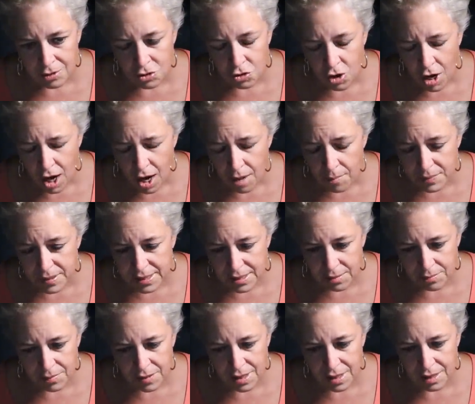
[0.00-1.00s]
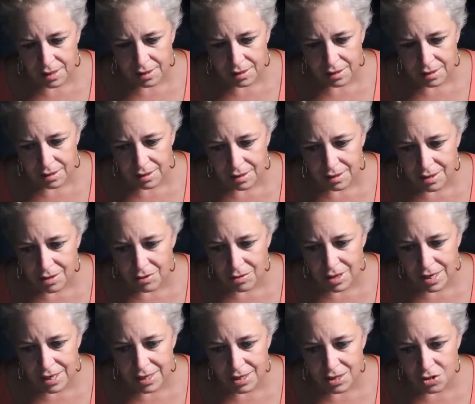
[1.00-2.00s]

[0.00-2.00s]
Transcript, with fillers: drop something. You need